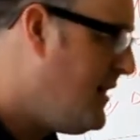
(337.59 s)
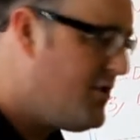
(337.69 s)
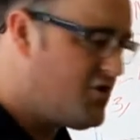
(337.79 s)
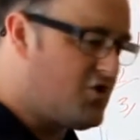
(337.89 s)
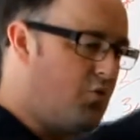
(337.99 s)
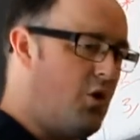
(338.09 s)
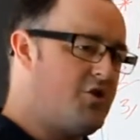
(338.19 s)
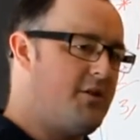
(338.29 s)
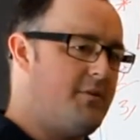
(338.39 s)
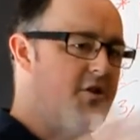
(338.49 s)

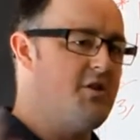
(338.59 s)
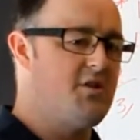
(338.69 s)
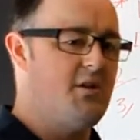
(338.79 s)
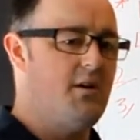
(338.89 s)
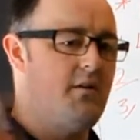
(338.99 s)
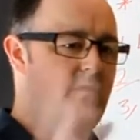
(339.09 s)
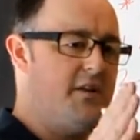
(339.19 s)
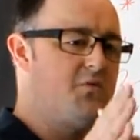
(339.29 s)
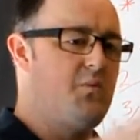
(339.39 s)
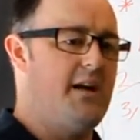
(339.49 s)
Squashed images,
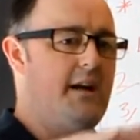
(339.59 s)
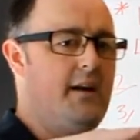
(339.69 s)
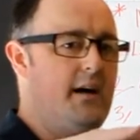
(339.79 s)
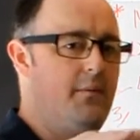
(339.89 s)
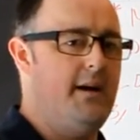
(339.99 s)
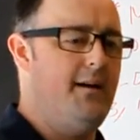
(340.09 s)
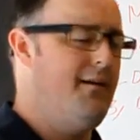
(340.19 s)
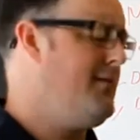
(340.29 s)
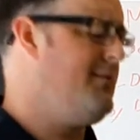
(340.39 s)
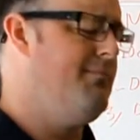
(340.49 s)
this way and that way,
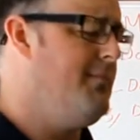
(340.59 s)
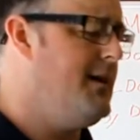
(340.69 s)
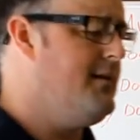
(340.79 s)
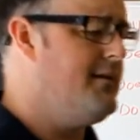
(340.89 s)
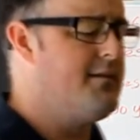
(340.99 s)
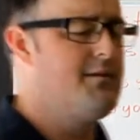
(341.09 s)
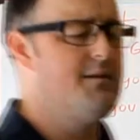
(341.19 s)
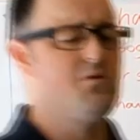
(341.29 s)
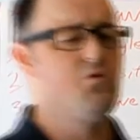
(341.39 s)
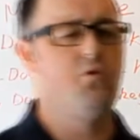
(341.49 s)
man, they're
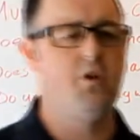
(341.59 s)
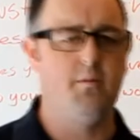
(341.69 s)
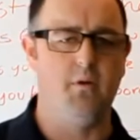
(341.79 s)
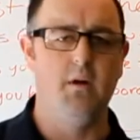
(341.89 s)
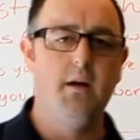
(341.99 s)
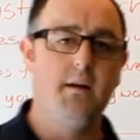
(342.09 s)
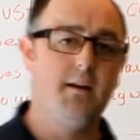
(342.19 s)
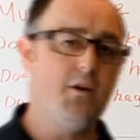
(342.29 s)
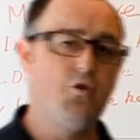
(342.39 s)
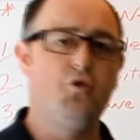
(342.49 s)
just so horrible.
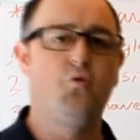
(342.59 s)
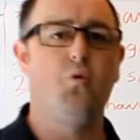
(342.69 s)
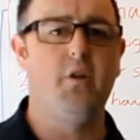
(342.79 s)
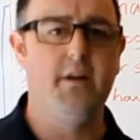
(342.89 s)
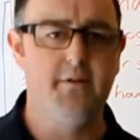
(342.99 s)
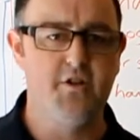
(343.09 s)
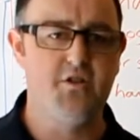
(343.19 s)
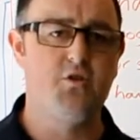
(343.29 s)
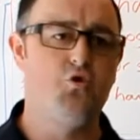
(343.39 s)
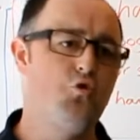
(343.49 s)
Get good quality
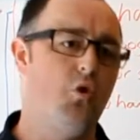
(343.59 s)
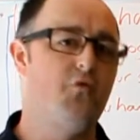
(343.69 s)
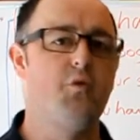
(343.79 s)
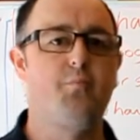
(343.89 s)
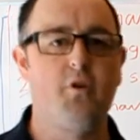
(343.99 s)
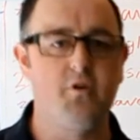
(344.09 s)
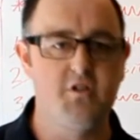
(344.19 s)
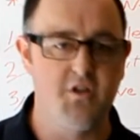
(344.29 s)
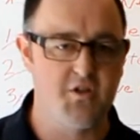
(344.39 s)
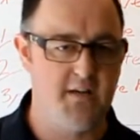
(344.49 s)
images to show off your products
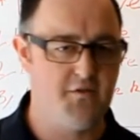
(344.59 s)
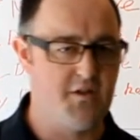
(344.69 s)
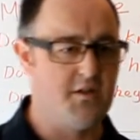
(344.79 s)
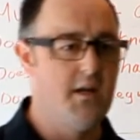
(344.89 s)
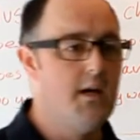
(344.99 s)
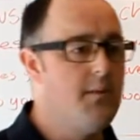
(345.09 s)
and your services.